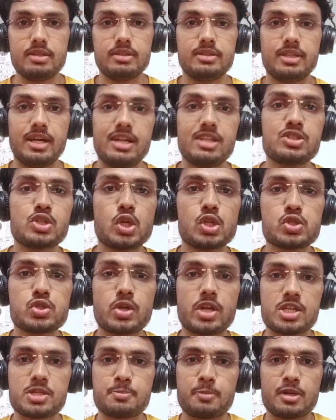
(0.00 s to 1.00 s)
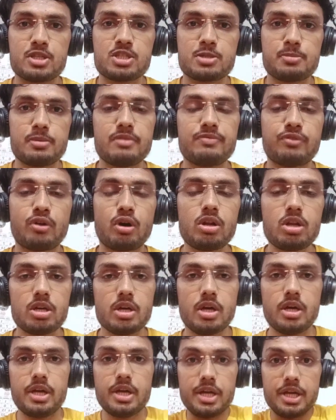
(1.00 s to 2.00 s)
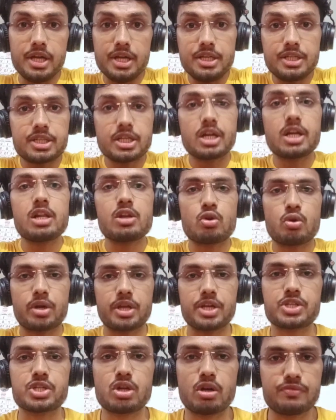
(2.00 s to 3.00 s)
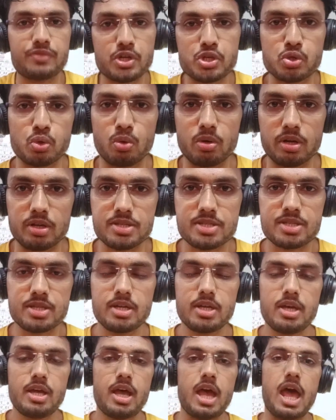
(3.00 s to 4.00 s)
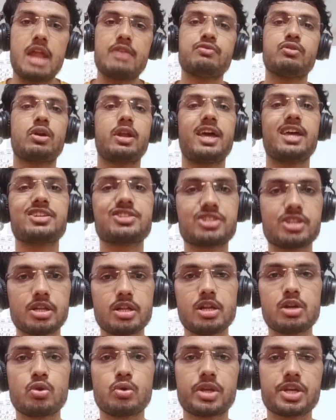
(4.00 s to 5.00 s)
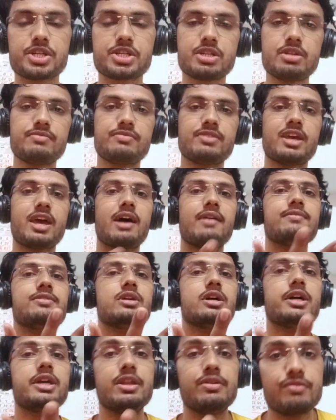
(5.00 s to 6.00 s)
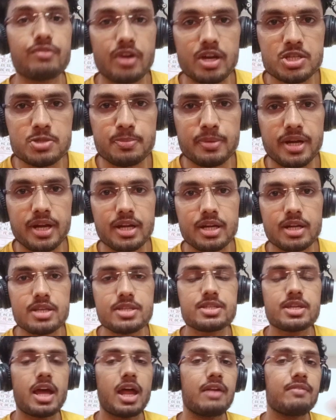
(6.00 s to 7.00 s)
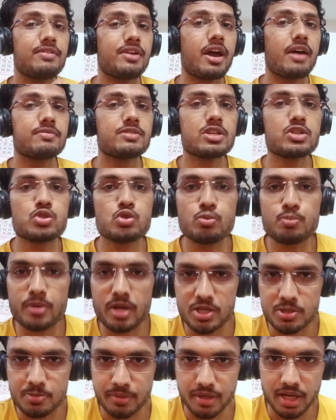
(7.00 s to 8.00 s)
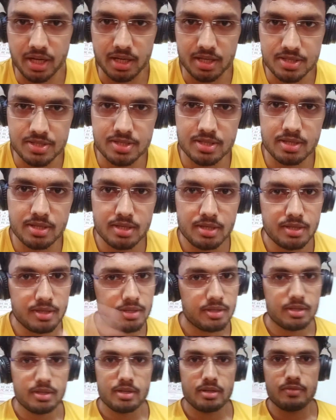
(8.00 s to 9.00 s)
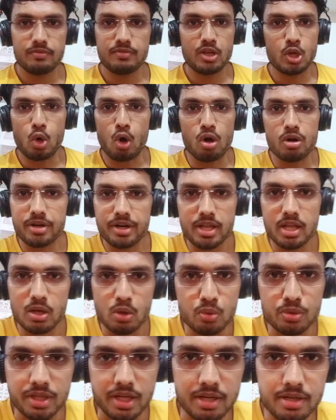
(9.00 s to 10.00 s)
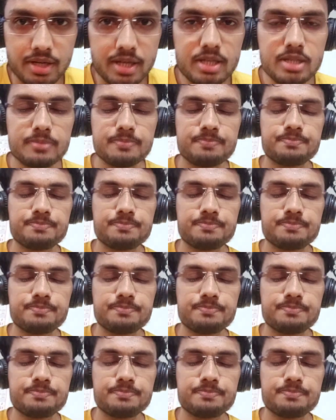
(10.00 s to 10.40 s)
That is also responsible for internal rotation of your shoulders. And for external rotation, we have the infraspinatus and we have the supraspinatus. We already know that, right?